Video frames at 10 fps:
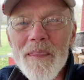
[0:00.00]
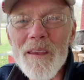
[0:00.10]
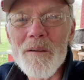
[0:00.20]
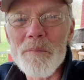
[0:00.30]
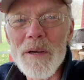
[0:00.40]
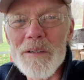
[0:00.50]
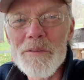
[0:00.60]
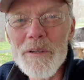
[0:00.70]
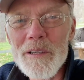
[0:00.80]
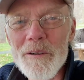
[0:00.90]

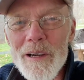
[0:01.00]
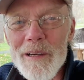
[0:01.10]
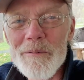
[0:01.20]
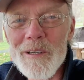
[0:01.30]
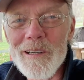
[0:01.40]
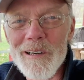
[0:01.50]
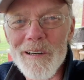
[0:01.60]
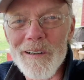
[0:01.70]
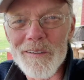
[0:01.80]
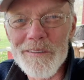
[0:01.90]
Patriot
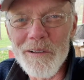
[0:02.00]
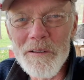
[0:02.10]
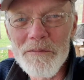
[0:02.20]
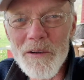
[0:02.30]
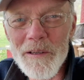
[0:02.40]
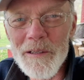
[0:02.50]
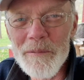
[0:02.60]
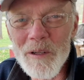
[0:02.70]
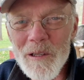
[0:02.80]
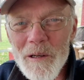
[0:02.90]
Grandma, silly for
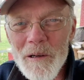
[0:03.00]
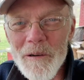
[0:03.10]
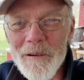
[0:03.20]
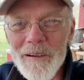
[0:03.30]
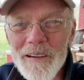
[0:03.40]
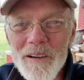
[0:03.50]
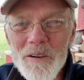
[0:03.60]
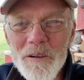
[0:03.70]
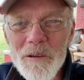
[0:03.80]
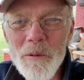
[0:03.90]
him, hello.
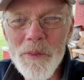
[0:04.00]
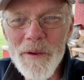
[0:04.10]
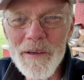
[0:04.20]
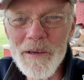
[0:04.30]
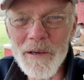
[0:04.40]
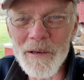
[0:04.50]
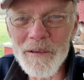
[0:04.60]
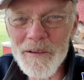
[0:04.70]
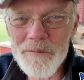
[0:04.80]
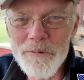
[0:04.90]
Critical thinker,
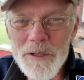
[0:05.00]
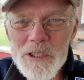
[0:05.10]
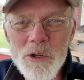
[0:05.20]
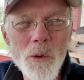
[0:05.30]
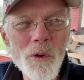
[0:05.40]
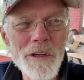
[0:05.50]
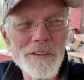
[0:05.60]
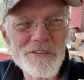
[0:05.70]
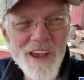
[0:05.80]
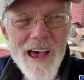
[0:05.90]
free Julian
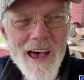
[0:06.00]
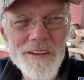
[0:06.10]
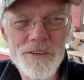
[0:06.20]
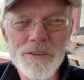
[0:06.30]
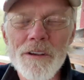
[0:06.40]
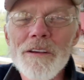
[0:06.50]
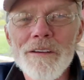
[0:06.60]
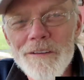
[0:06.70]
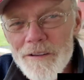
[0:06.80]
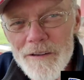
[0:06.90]
Assange.
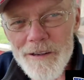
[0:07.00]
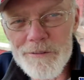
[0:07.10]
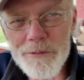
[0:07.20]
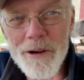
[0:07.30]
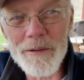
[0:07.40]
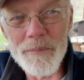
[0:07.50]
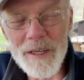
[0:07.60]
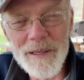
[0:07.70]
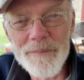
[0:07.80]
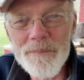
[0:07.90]
That's right,
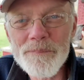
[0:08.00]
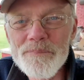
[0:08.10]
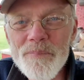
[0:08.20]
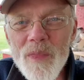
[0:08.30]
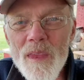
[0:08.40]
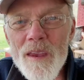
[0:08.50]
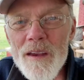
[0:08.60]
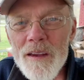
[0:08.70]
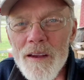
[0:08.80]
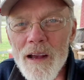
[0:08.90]
man.
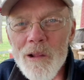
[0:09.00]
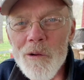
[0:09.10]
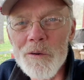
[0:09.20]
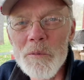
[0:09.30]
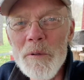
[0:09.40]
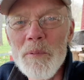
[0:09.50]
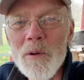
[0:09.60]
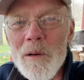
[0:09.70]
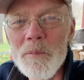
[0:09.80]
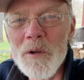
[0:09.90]
How long do we
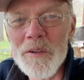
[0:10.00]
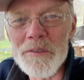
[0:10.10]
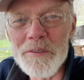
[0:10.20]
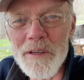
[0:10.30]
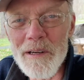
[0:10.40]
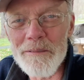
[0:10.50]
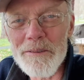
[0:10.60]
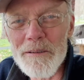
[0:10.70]
put up with this stuff?